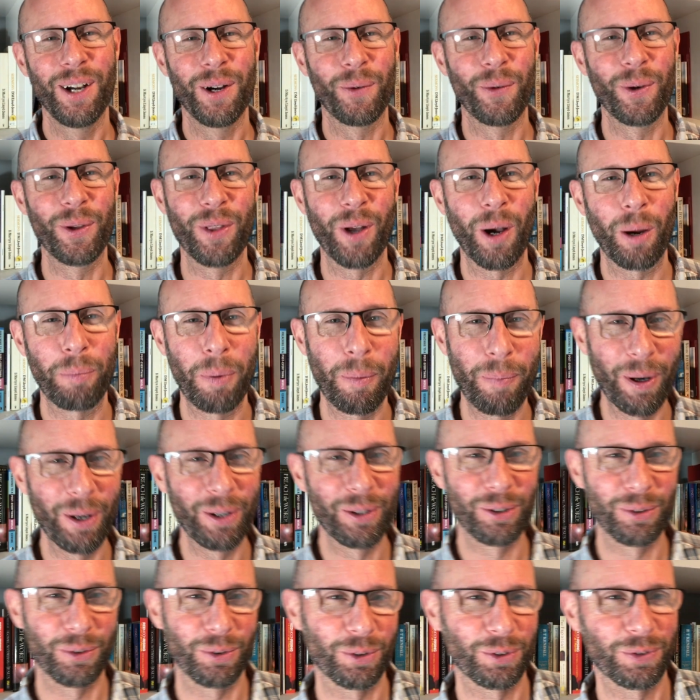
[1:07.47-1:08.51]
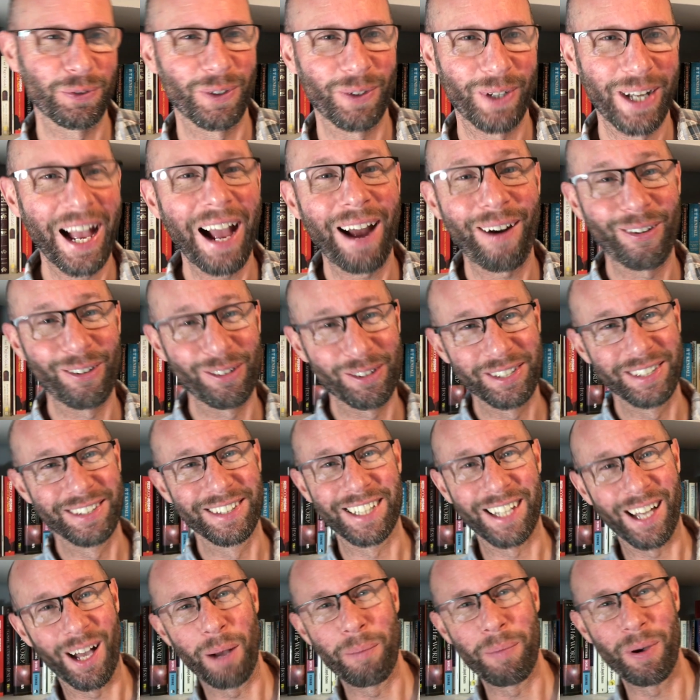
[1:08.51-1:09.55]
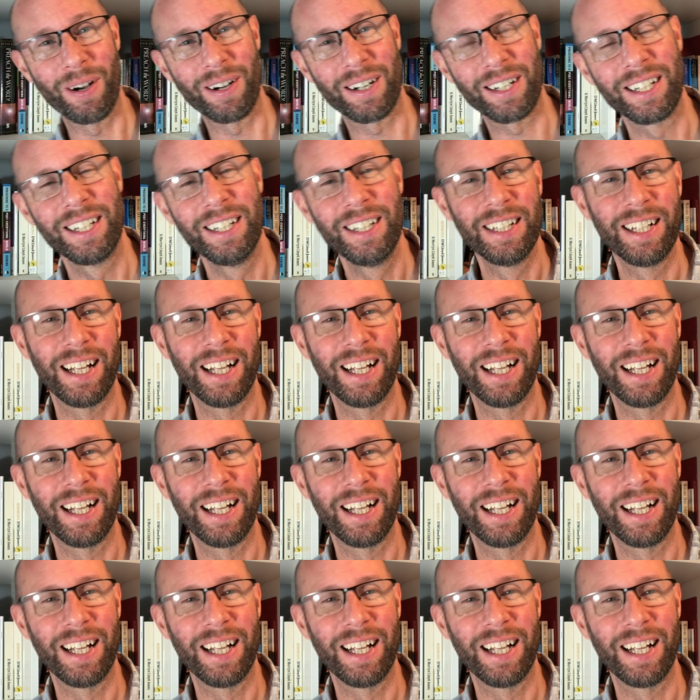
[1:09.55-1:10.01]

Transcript: with our proposals for carols in the car park,